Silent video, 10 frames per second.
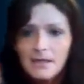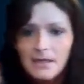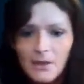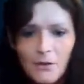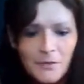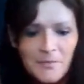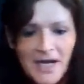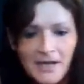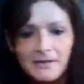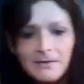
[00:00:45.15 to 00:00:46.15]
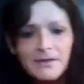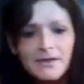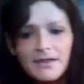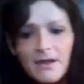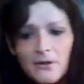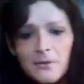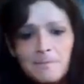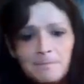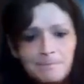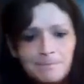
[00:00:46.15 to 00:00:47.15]
go from there. So,
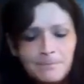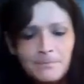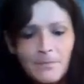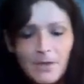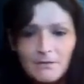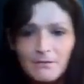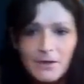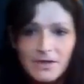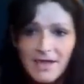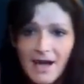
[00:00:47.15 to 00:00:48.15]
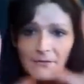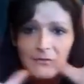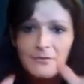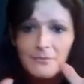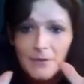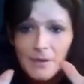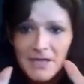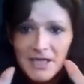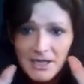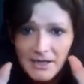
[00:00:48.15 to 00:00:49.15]
first off, you want to
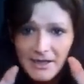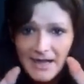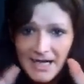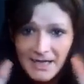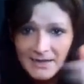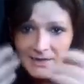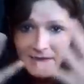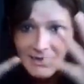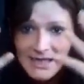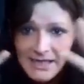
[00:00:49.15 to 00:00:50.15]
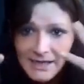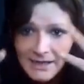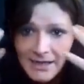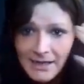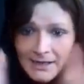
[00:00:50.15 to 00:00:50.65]
make sure your hands are clean.